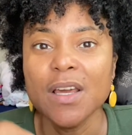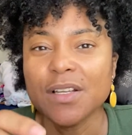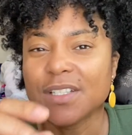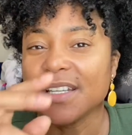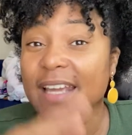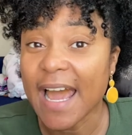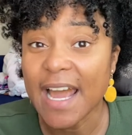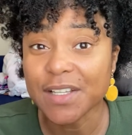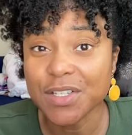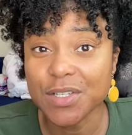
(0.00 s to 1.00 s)
she
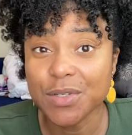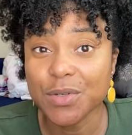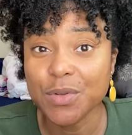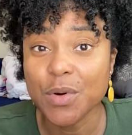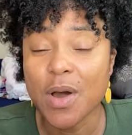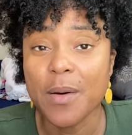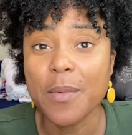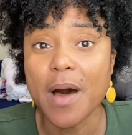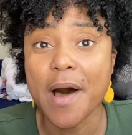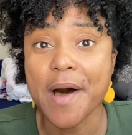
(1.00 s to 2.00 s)
got two,
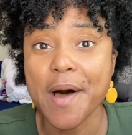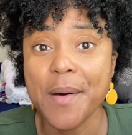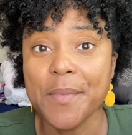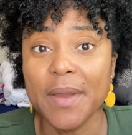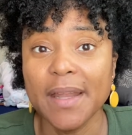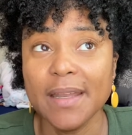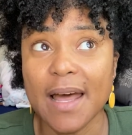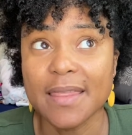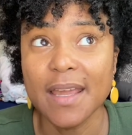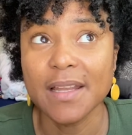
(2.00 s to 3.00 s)
um, and
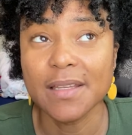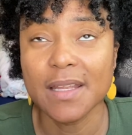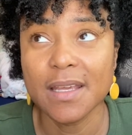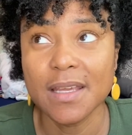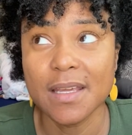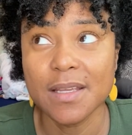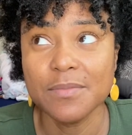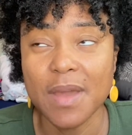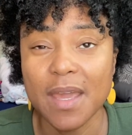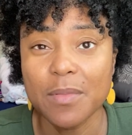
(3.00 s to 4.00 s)
I think need
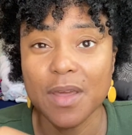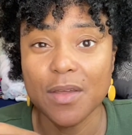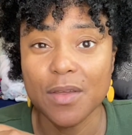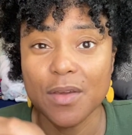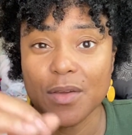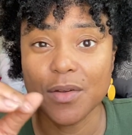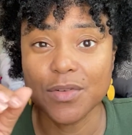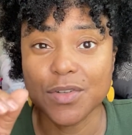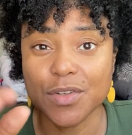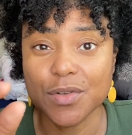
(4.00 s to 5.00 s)
maybe
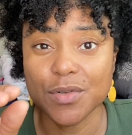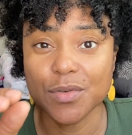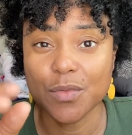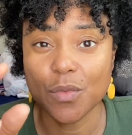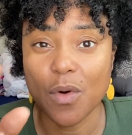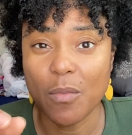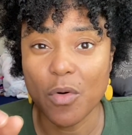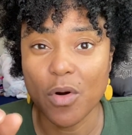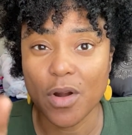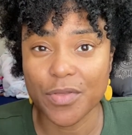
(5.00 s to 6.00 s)
two, one
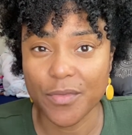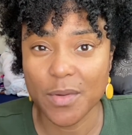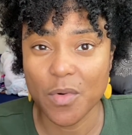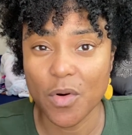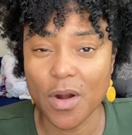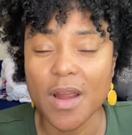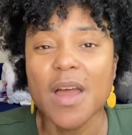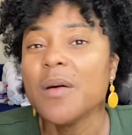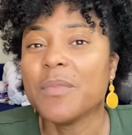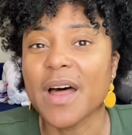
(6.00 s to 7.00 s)
more or three more,
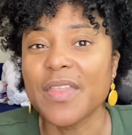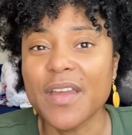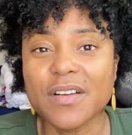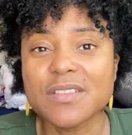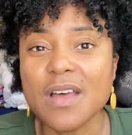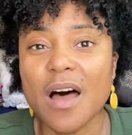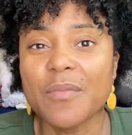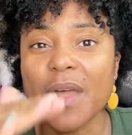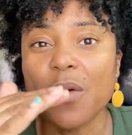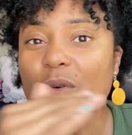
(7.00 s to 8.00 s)
but there's
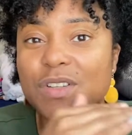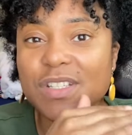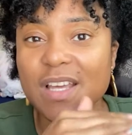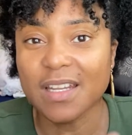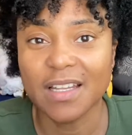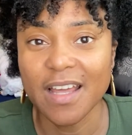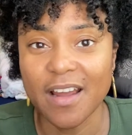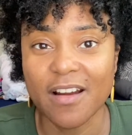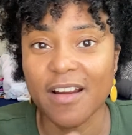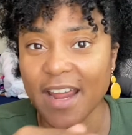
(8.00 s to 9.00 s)
some that we're just gonna let
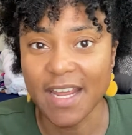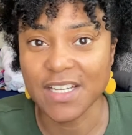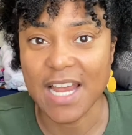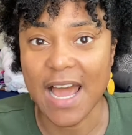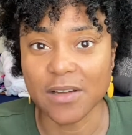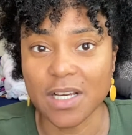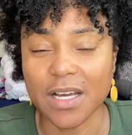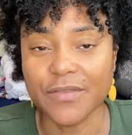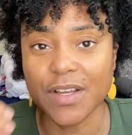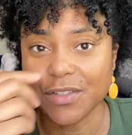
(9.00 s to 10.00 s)
her age out
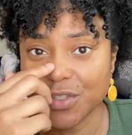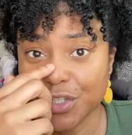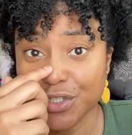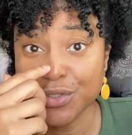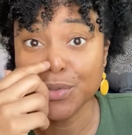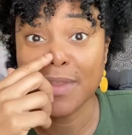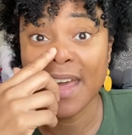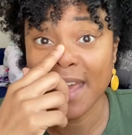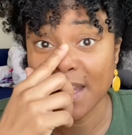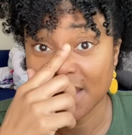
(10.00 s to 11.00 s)
of. There's two
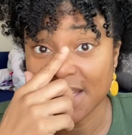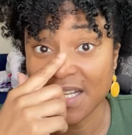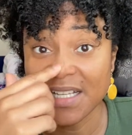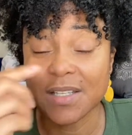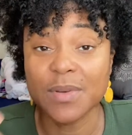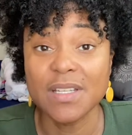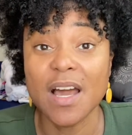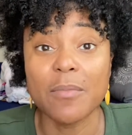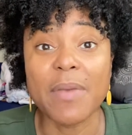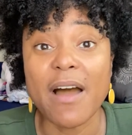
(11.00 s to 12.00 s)
that need to be
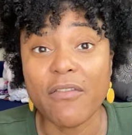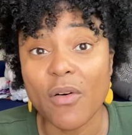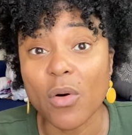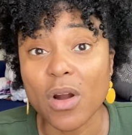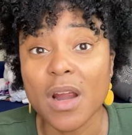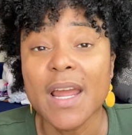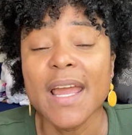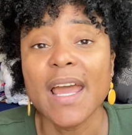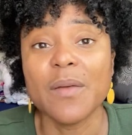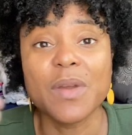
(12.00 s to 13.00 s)
done by four,
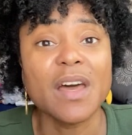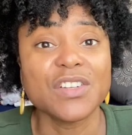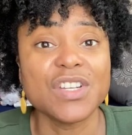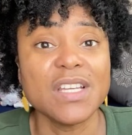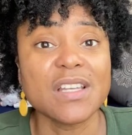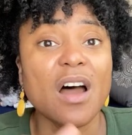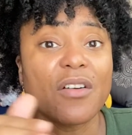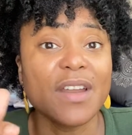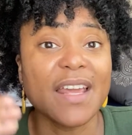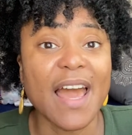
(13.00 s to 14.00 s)
and because she has
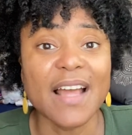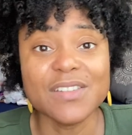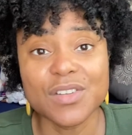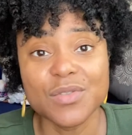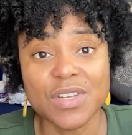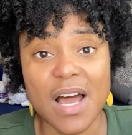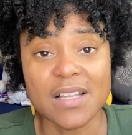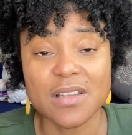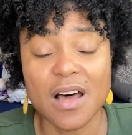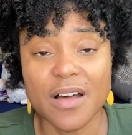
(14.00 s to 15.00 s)
already gotten two
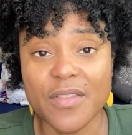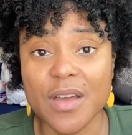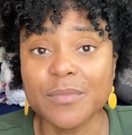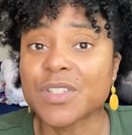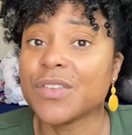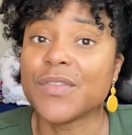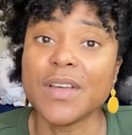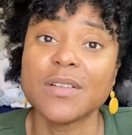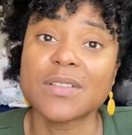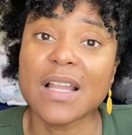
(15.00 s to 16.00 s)
shots of them, she
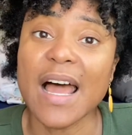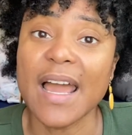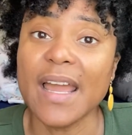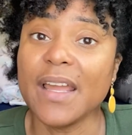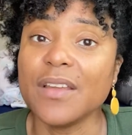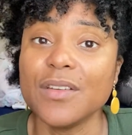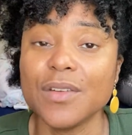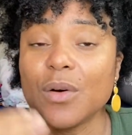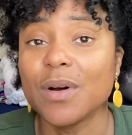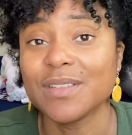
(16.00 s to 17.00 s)
feels like, you
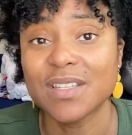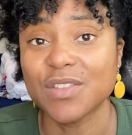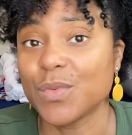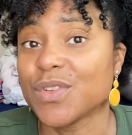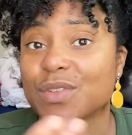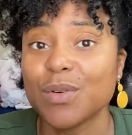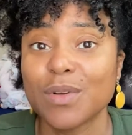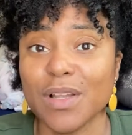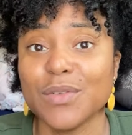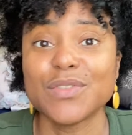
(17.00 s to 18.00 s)
know what, since we're so
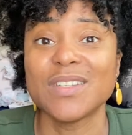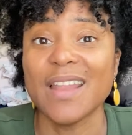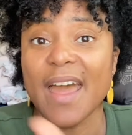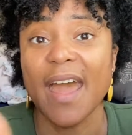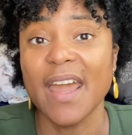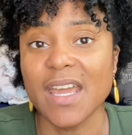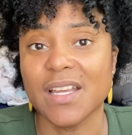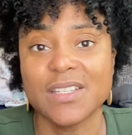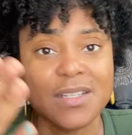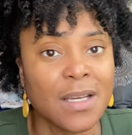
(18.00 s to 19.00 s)
close to the
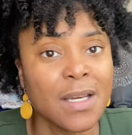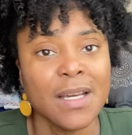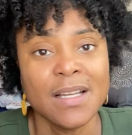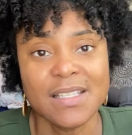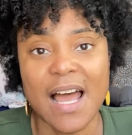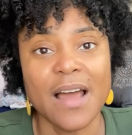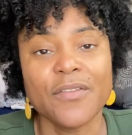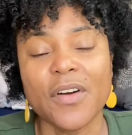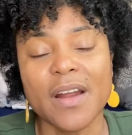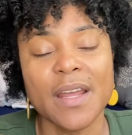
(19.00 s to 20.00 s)
age time
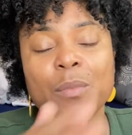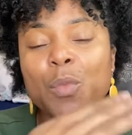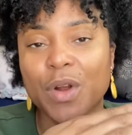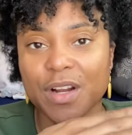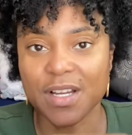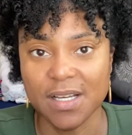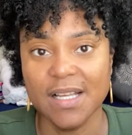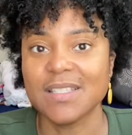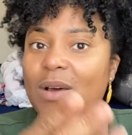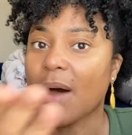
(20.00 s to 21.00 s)
frame, we're
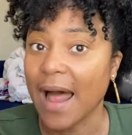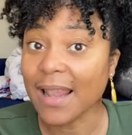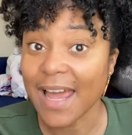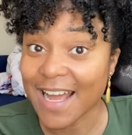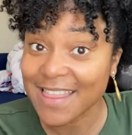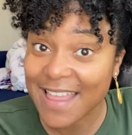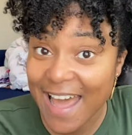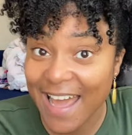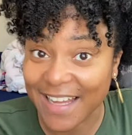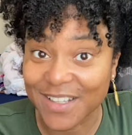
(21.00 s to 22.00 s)
good. So I like
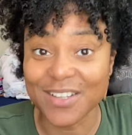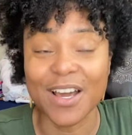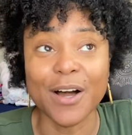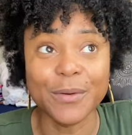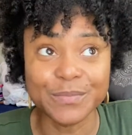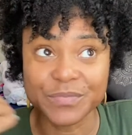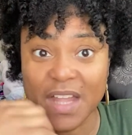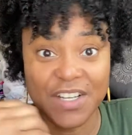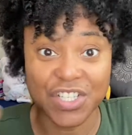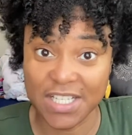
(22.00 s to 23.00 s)
that, you know,
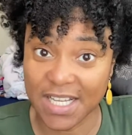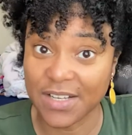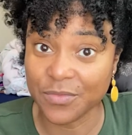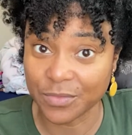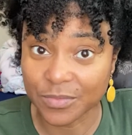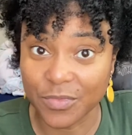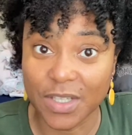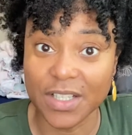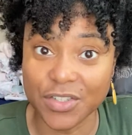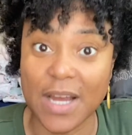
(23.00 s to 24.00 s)
that she didn't
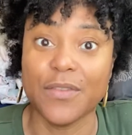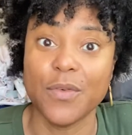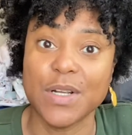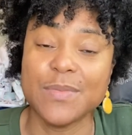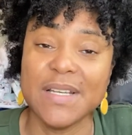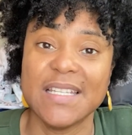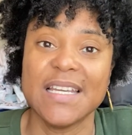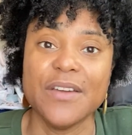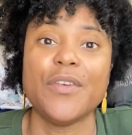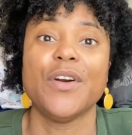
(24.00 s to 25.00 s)
really try to force me to
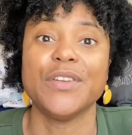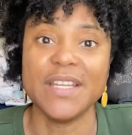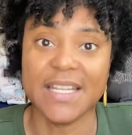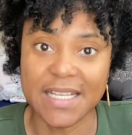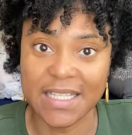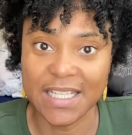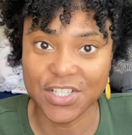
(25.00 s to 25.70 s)
give her needless